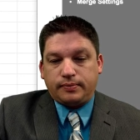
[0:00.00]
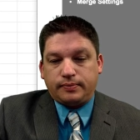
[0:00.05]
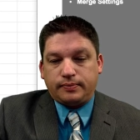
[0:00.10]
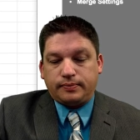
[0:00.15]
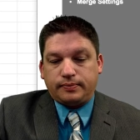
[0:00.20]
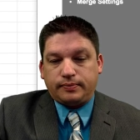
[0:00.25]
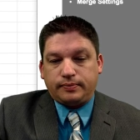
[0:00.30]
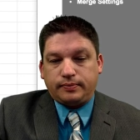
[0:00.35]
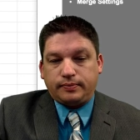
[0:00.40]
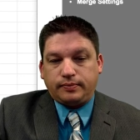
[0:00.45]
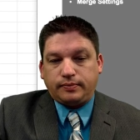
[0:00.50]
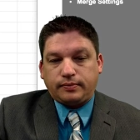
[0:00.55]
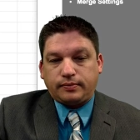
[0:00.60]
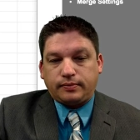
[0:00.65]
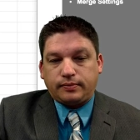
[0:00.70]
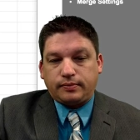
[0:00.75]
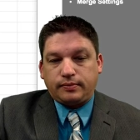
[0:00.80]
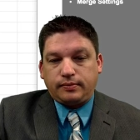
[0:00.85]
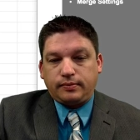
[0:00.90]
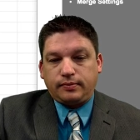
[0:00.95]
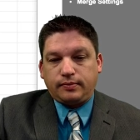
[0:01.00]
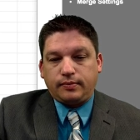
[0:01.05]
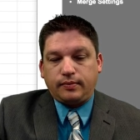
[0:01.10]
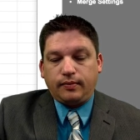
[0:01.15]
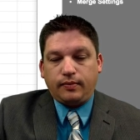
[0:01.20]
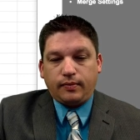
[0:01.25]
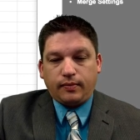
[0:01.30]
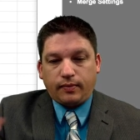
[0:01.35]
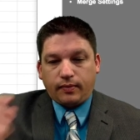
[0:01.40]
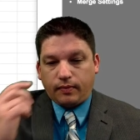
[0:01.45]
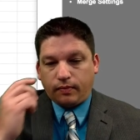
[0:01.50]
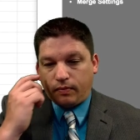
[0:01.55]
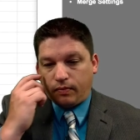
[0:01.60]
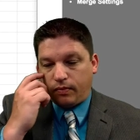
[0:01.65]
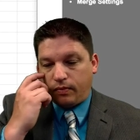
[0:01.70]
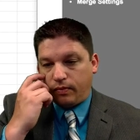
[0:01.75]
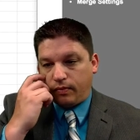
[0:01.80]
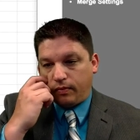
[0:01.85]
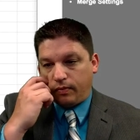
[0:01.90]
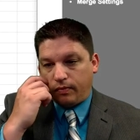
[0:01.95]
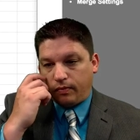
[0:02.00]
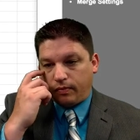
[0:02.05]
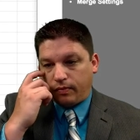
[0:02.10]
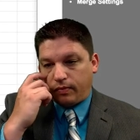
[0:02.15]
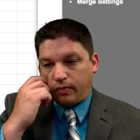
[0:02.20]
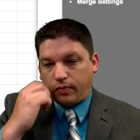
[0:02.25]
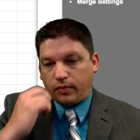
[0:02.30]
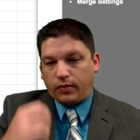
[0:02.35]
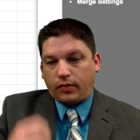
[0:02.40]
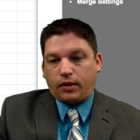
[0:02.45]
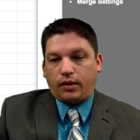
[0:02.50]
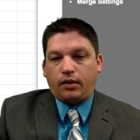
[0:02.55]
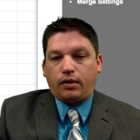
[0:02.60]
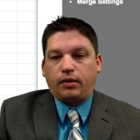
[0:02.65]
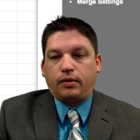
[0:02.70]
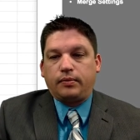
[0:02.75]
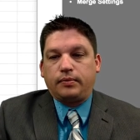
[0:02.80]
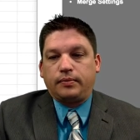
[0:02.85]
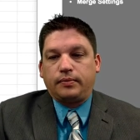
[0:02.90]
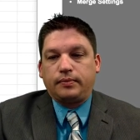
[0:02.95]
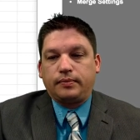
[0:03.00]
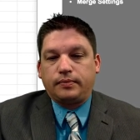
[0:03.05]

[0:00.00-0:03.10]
Nobody speaks.